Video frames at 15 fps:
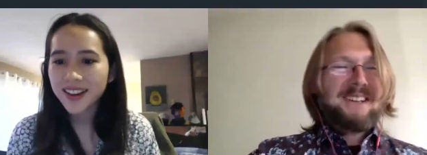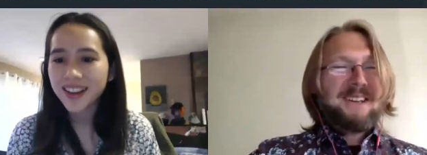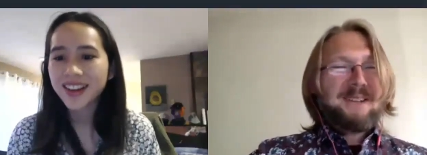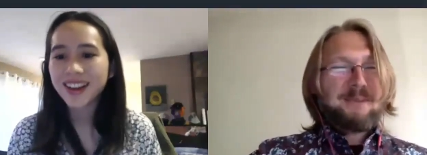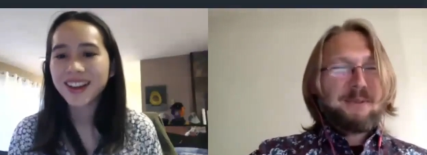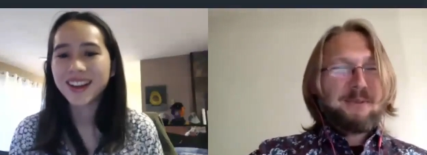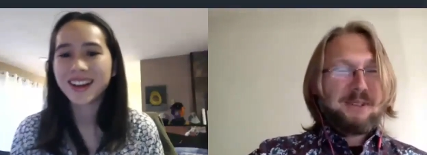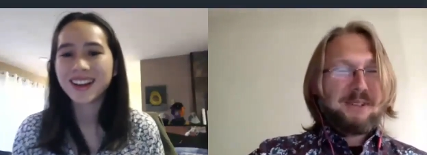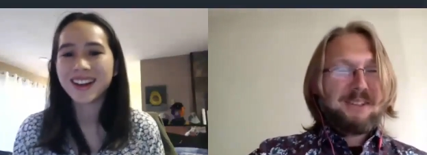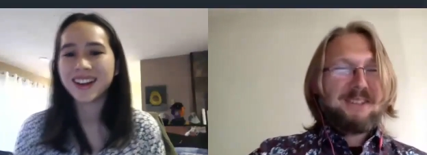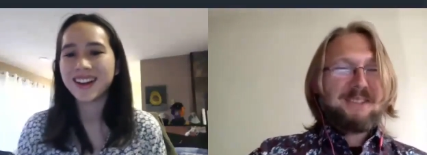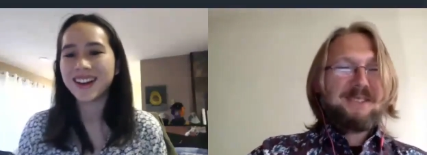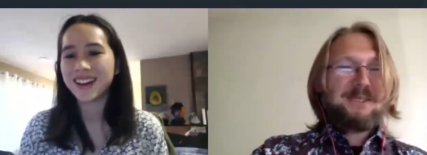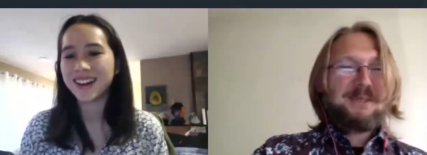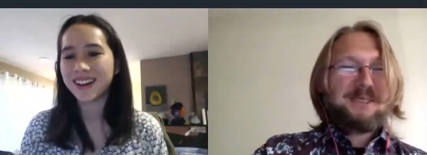Speaker 1: you can
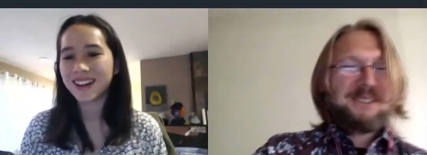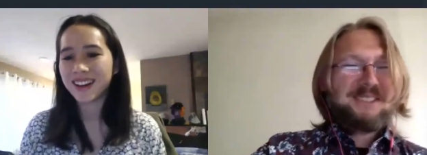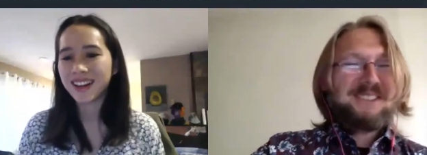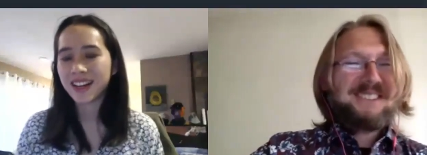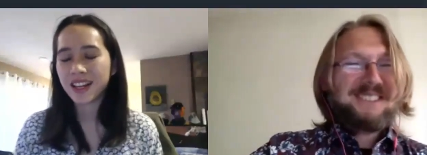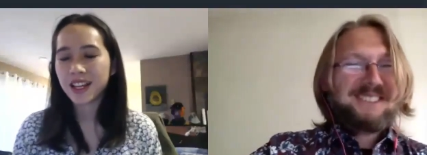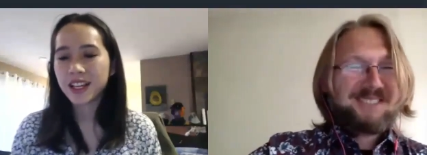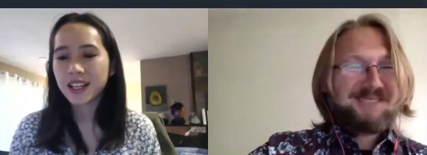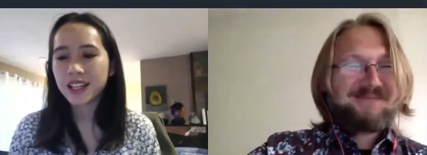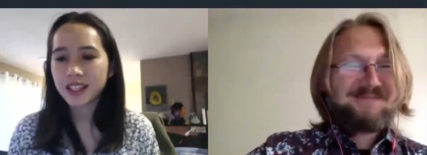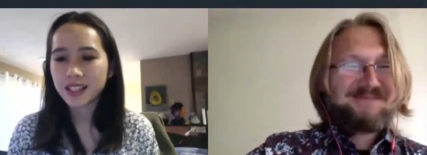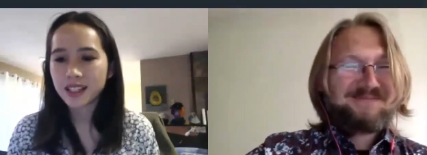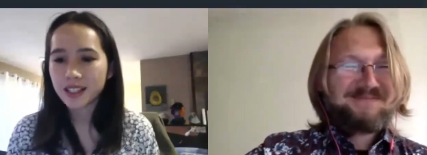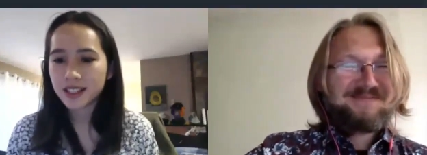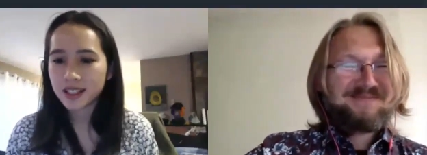answer that question.
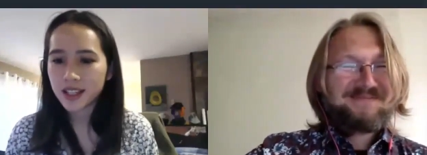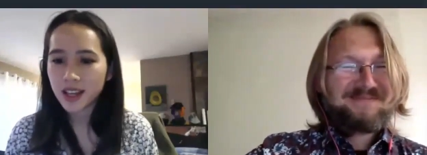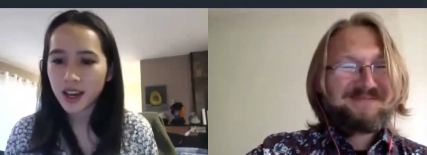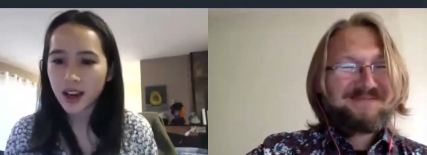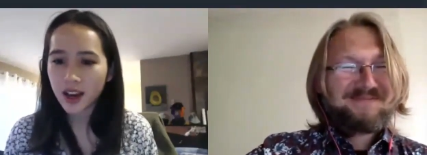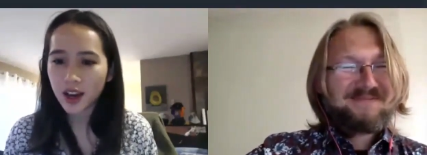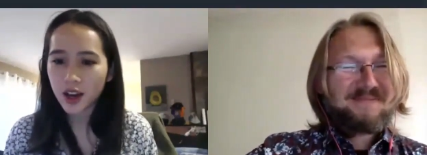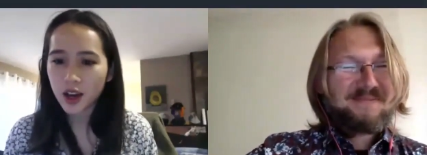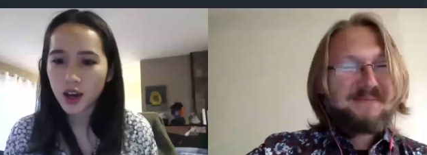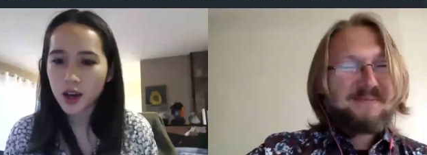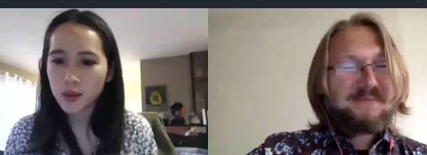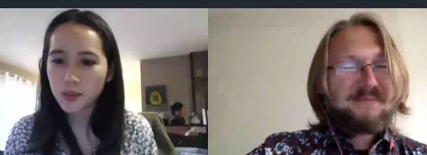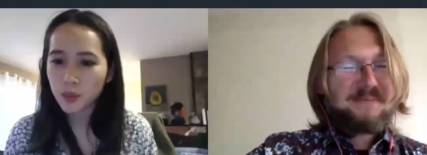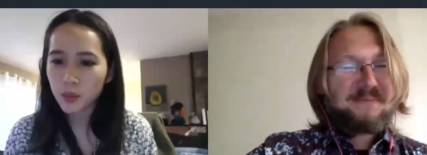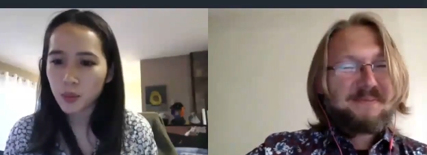
Speaker 2: Yeah.
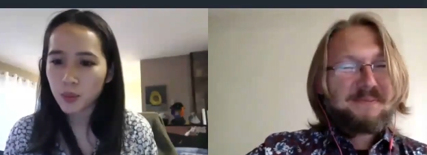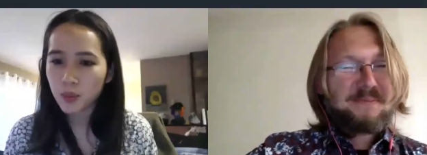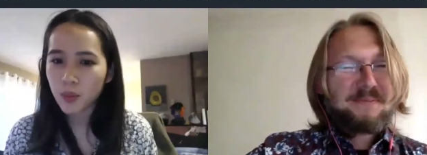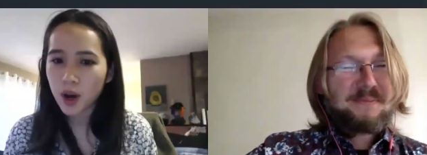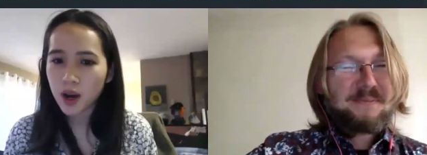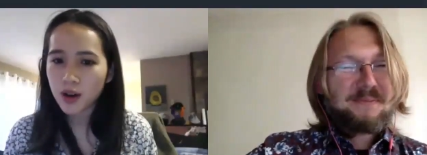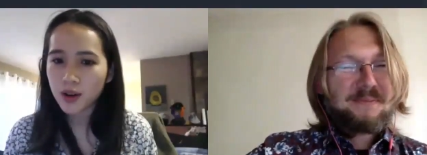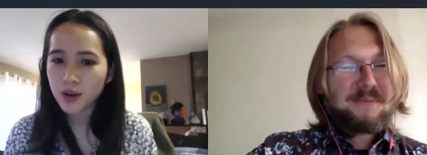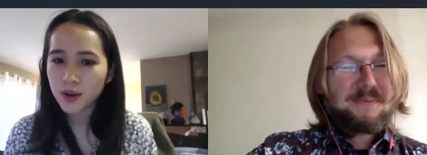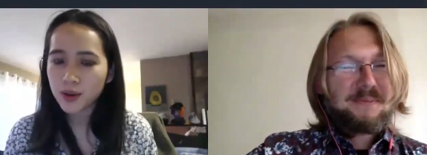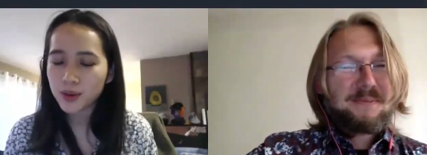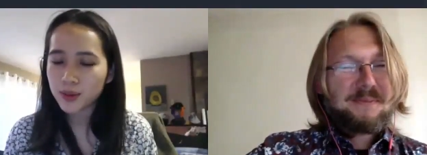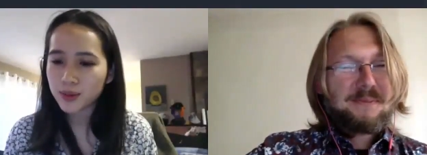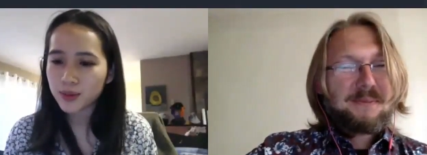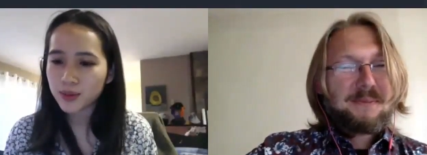Um,
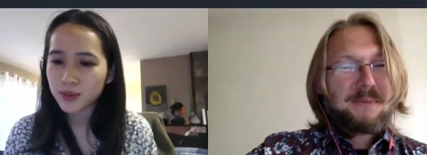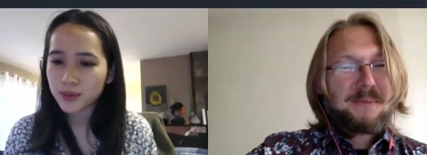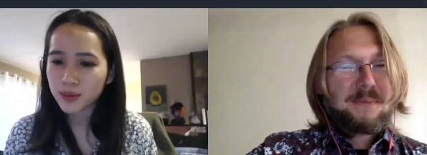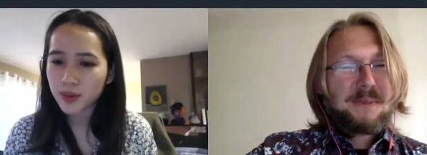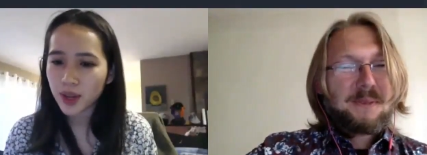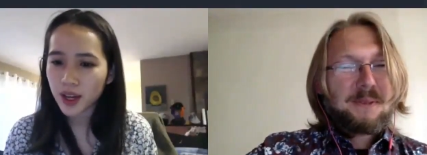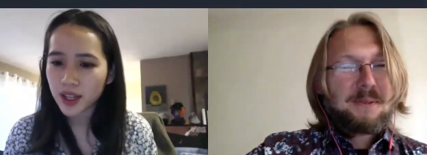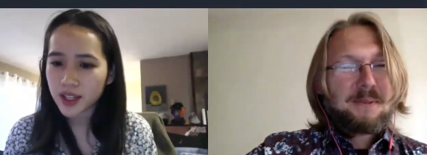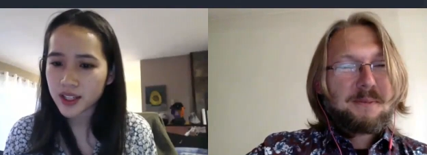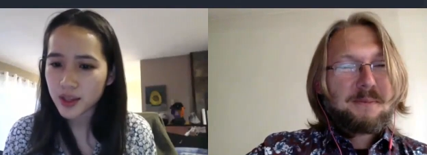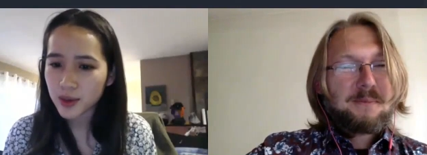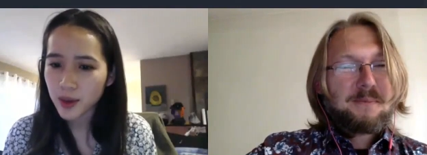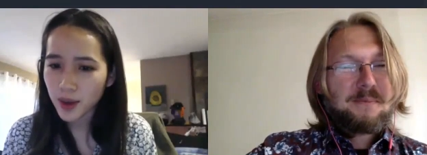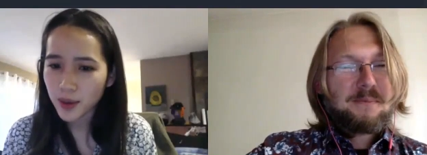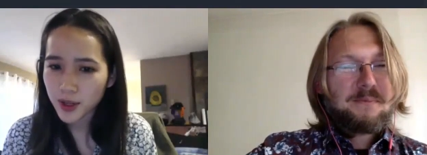well. I guess
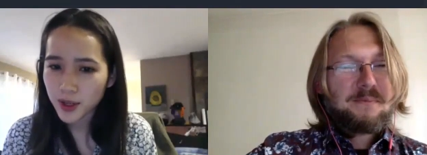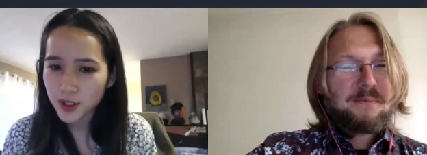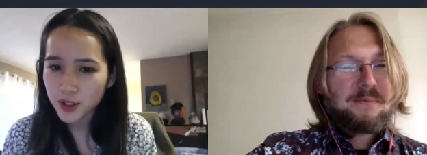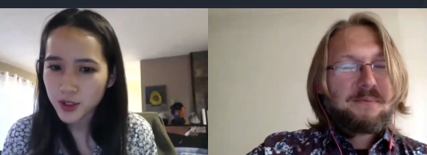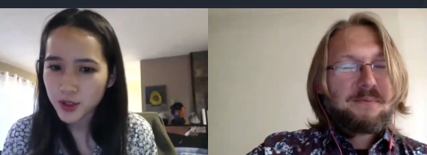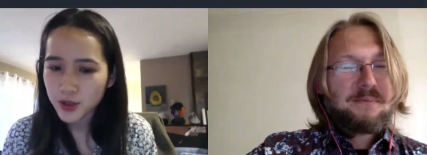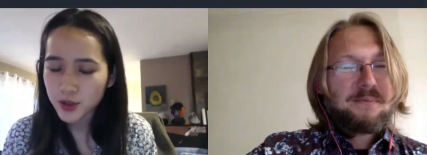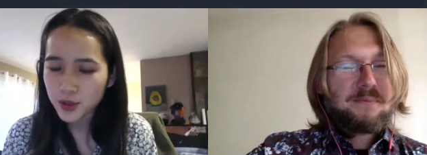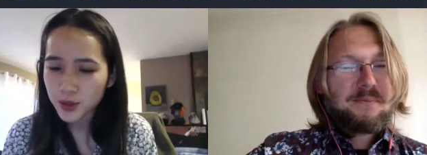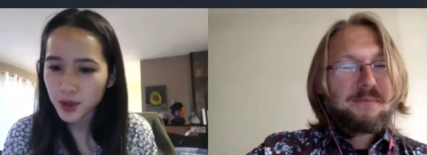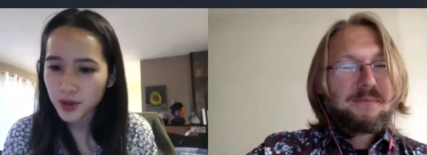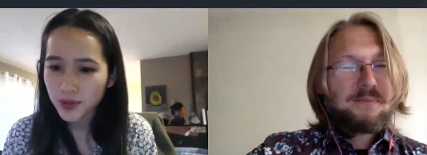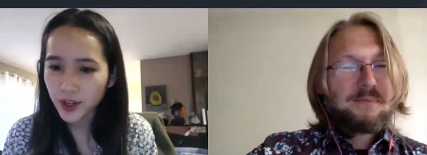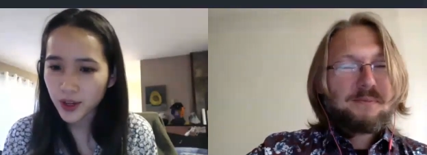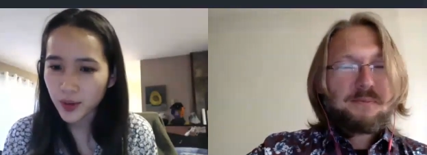I, I'm not
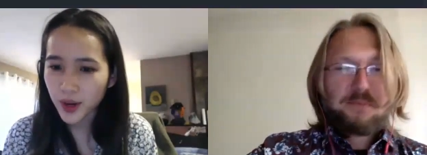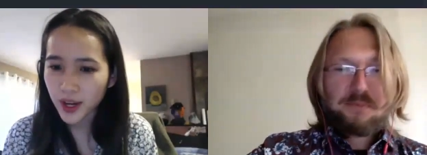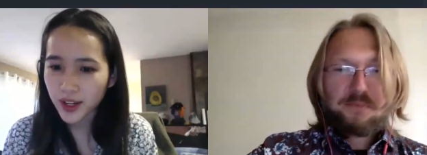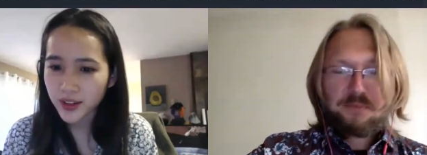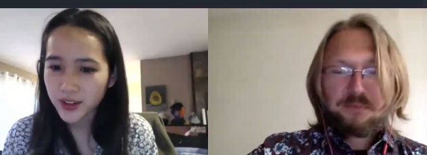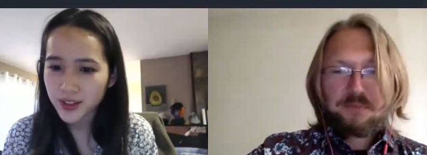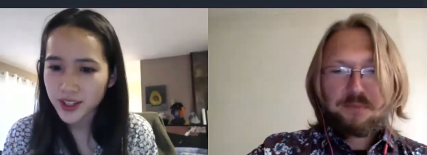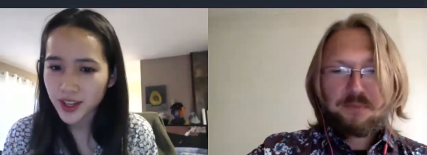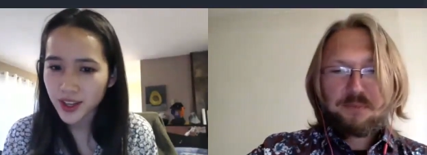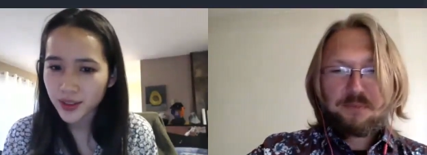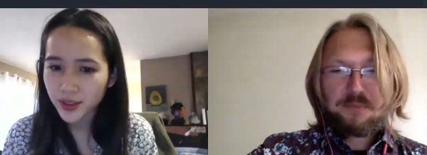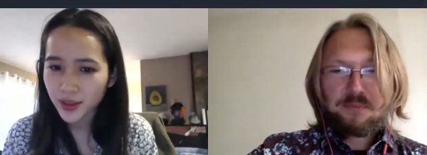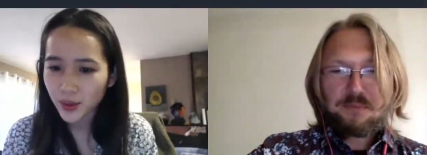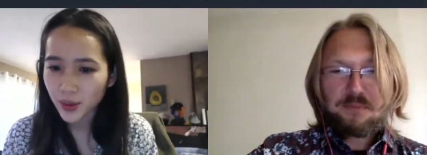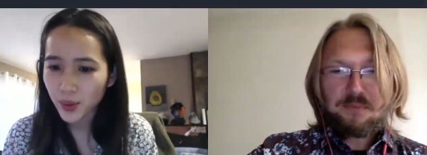sure if I quite
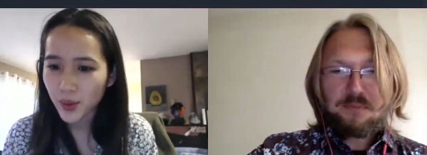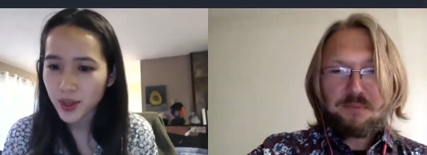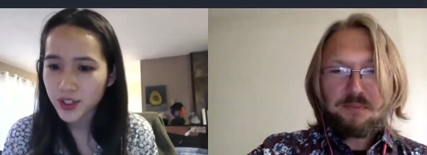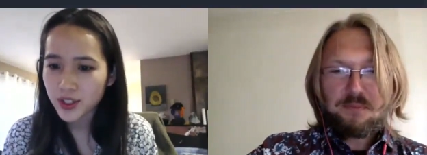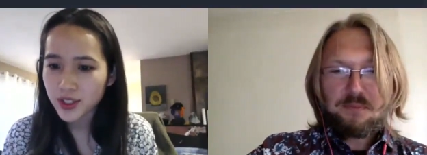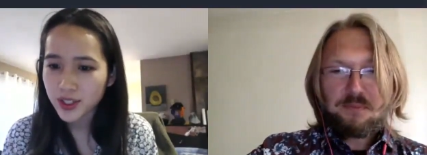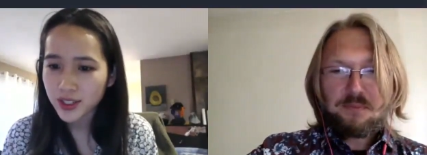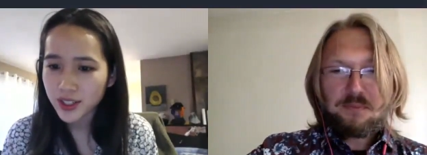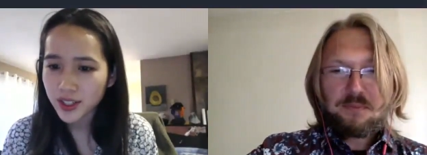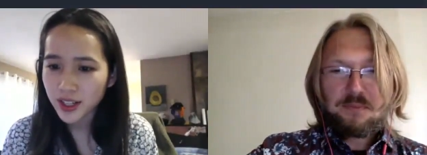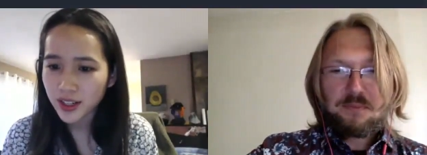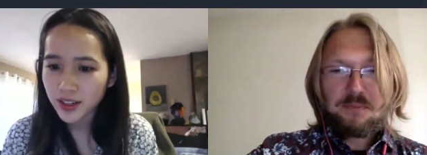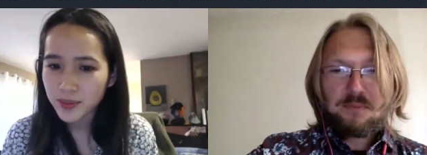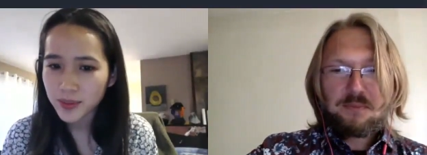understand the question here,